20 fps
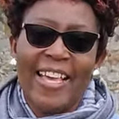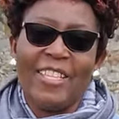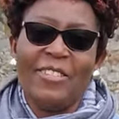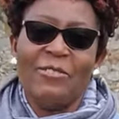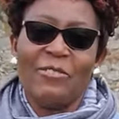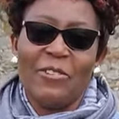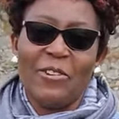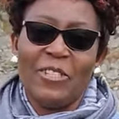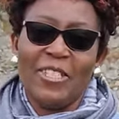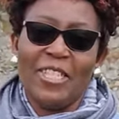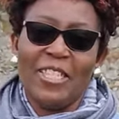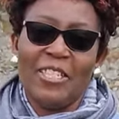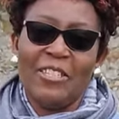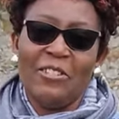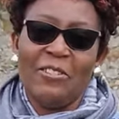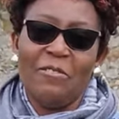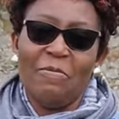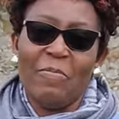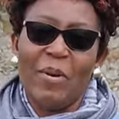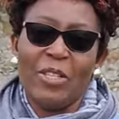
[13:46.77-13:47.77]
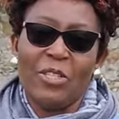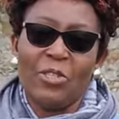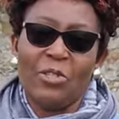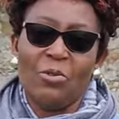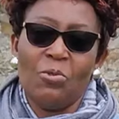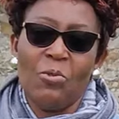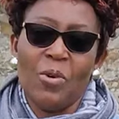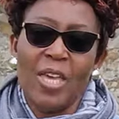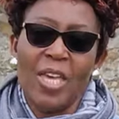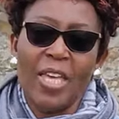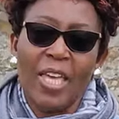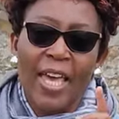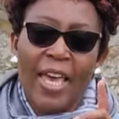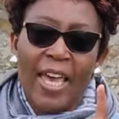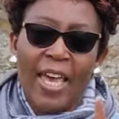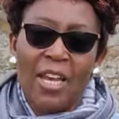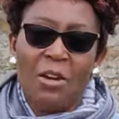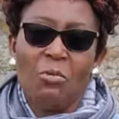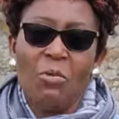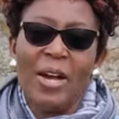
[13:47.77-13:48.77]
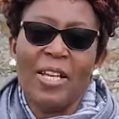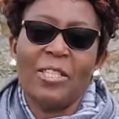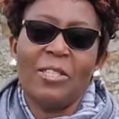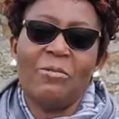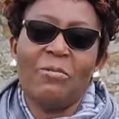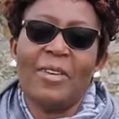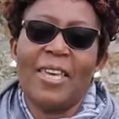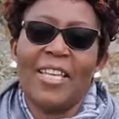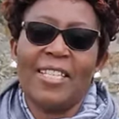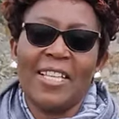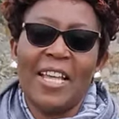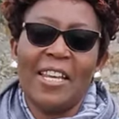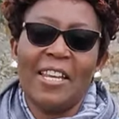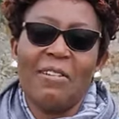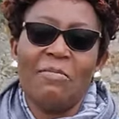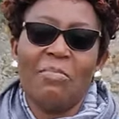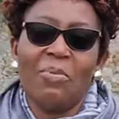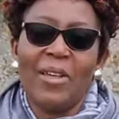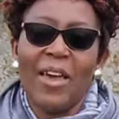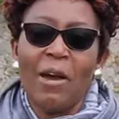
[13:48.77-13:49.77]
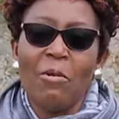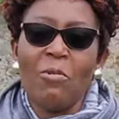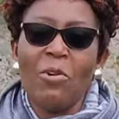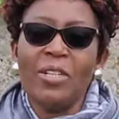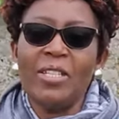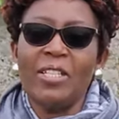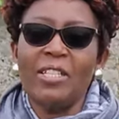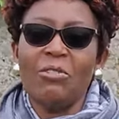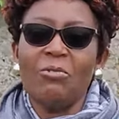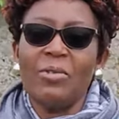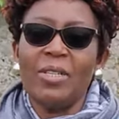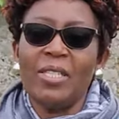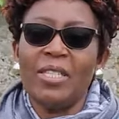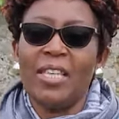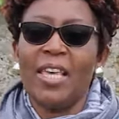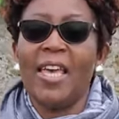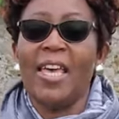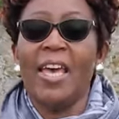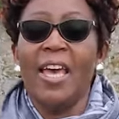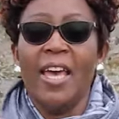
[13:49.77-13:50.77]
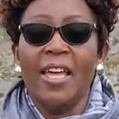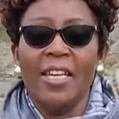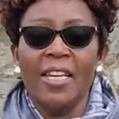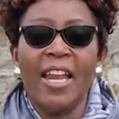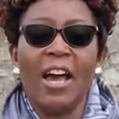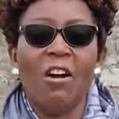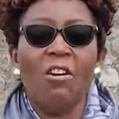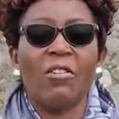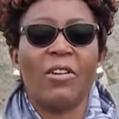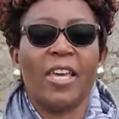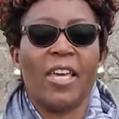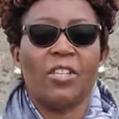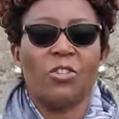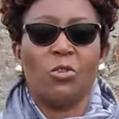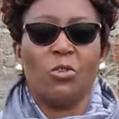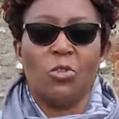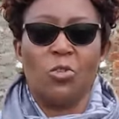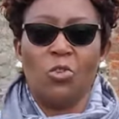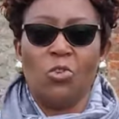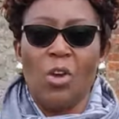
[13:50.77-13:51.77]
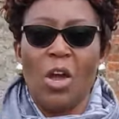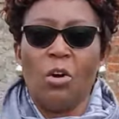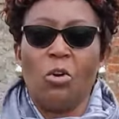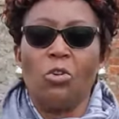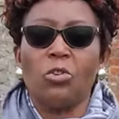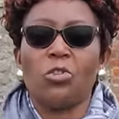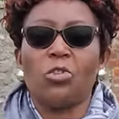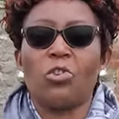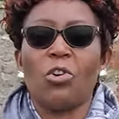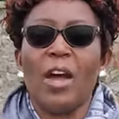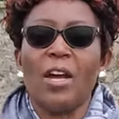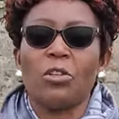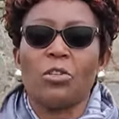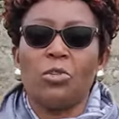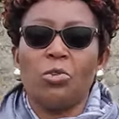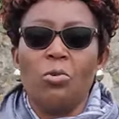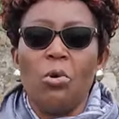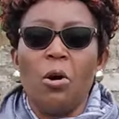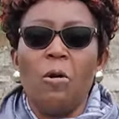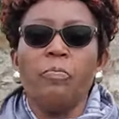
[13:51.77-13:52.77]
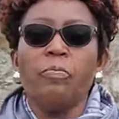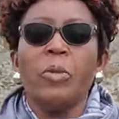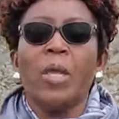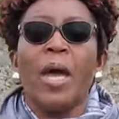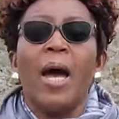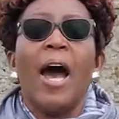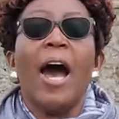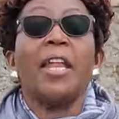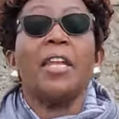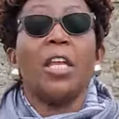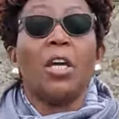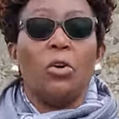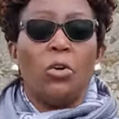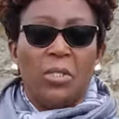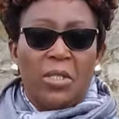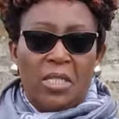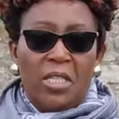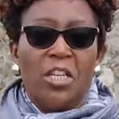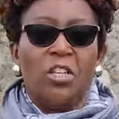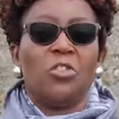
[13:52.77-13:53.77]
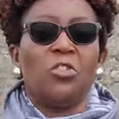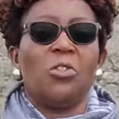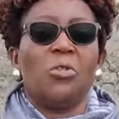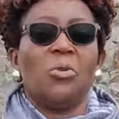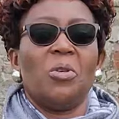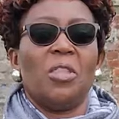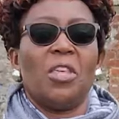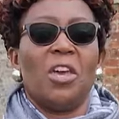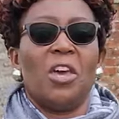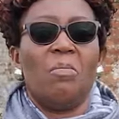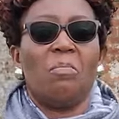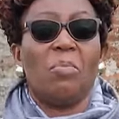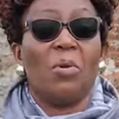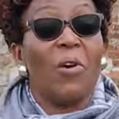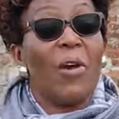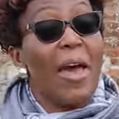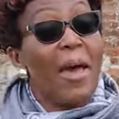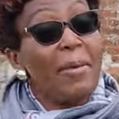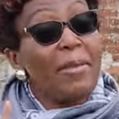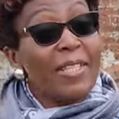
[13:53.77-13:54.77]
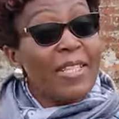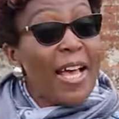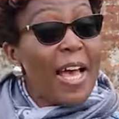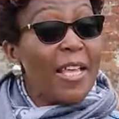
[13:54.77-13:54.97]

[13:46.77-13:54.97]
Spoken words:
as you continue pursuing. And once you get an employer, what did we say? Now get onto your contractual and negotiations with the employer.